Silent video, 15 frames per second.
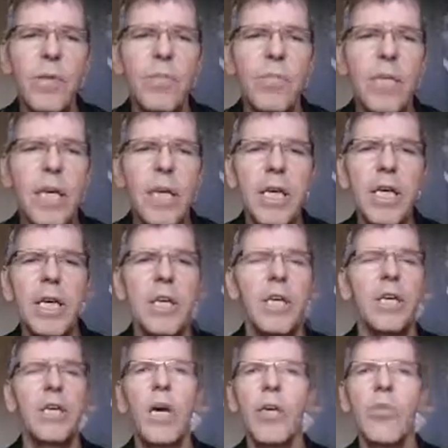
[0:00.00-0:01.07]
me,
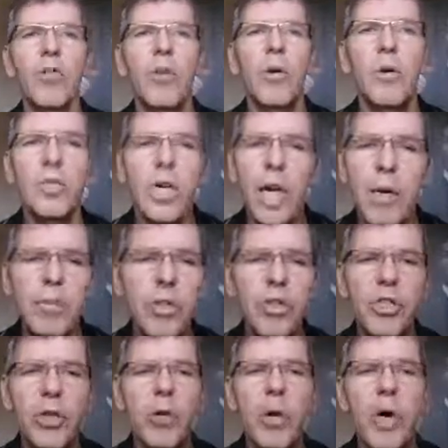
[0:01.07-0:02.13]
Jan Robberts. I'm your
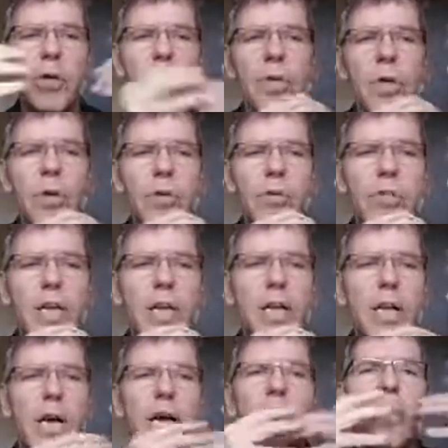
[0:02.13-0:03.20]
show host,
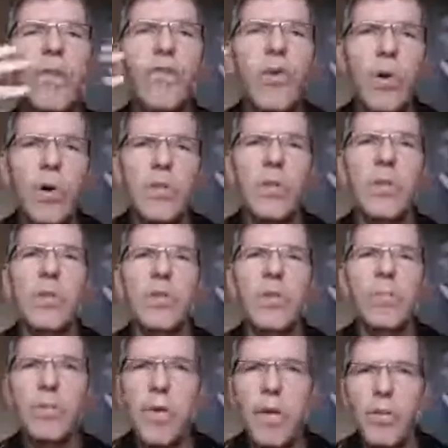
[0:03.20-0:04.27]
and I look forward
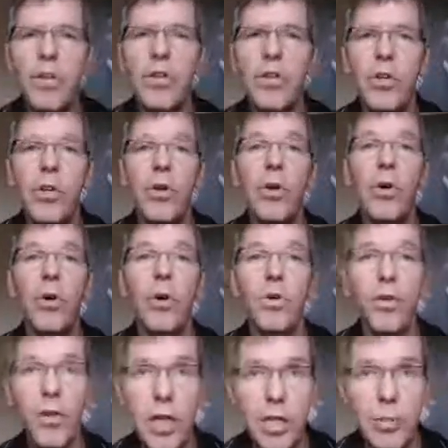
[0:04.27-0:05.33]
to be with you on
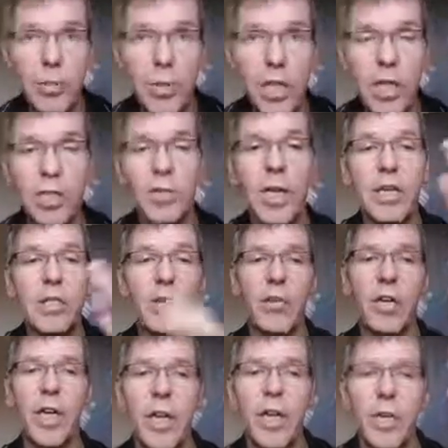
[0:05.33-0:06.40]
Facebook as well as on
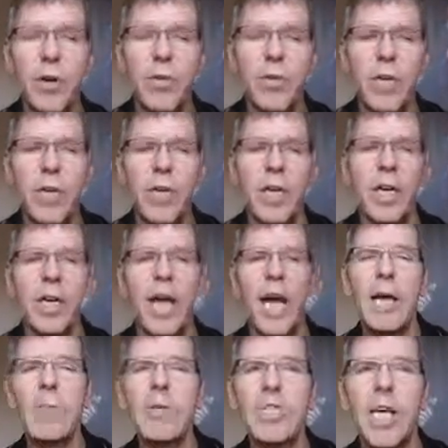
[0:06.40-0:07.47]
the radio and
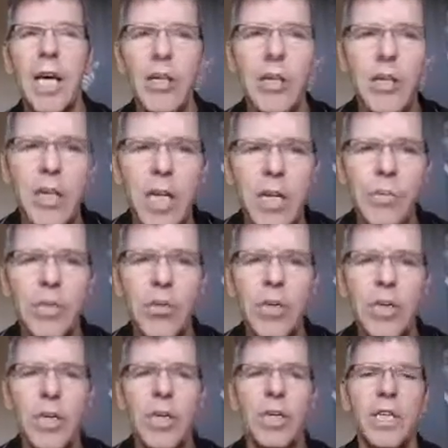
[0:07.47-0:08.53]

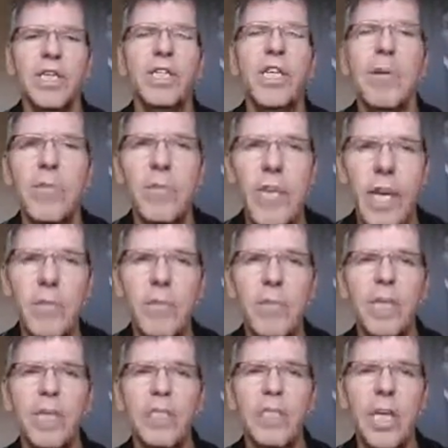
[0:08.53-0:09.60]
IBGR.network, same
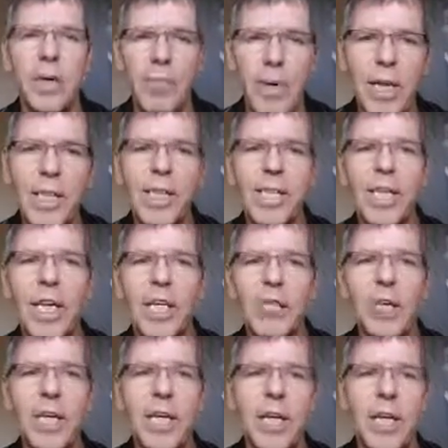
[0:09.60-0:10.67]
time, same place next
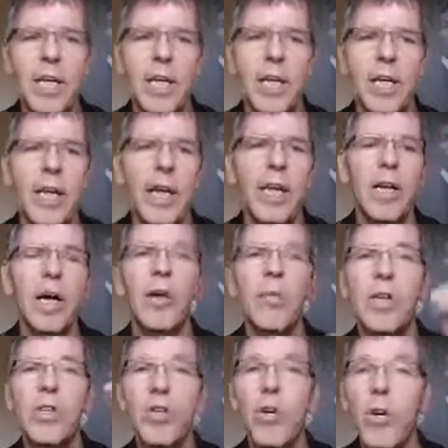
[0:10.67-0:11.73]
week. And I'll
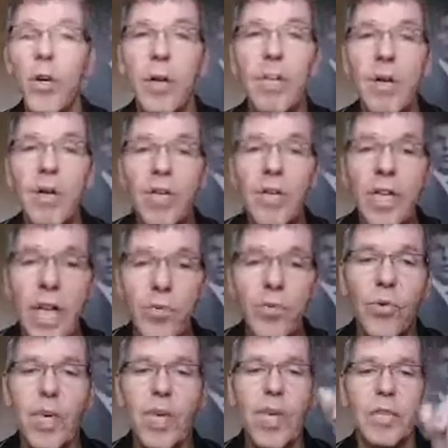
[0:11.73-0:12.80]
be talking about
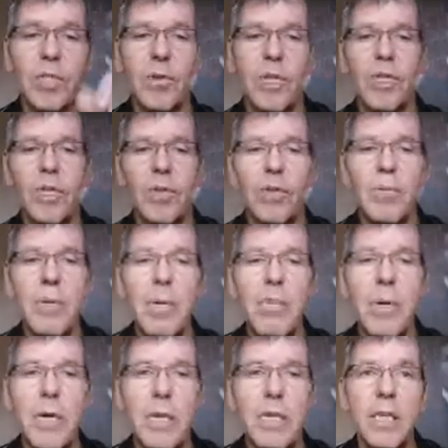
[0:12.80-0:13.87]
networking next week. So
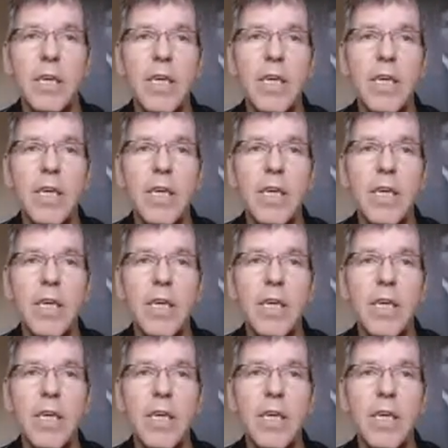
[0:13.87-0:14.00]
remember,